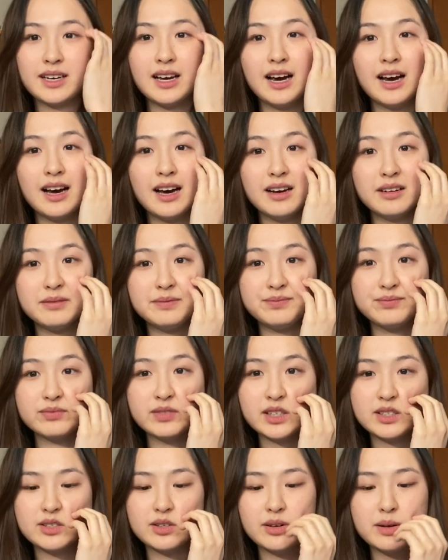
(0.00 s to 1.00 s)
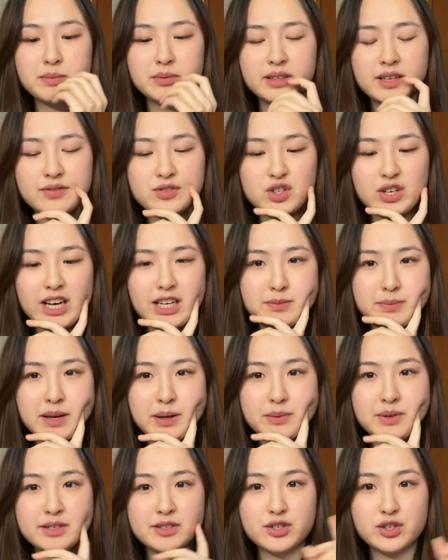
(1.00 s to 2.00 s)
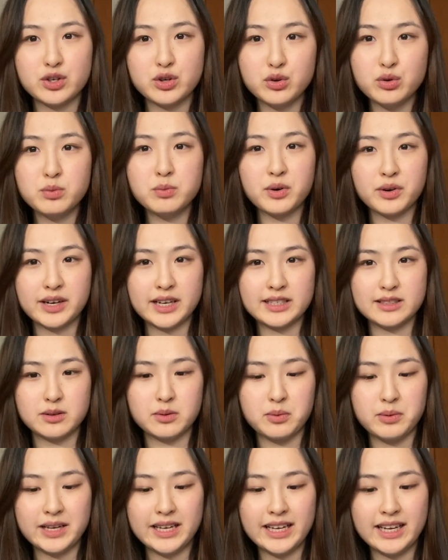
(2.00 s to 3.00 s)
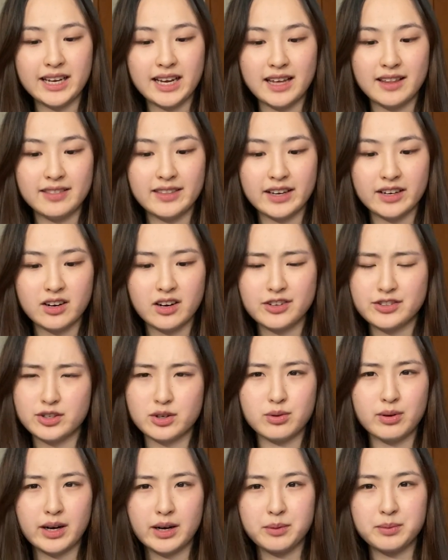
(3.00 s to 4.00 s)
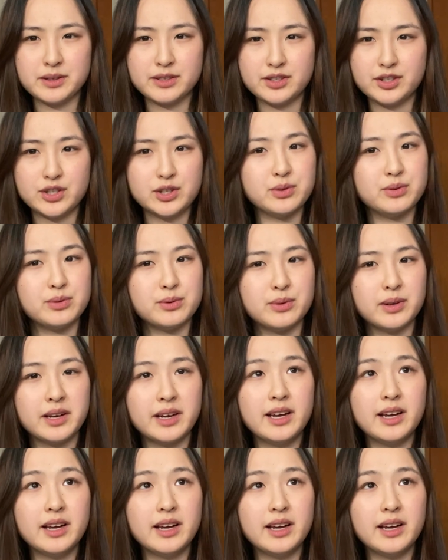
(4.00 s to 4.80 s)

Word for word: Um, so I believe jazz band was two mornings a week and then concert choir was two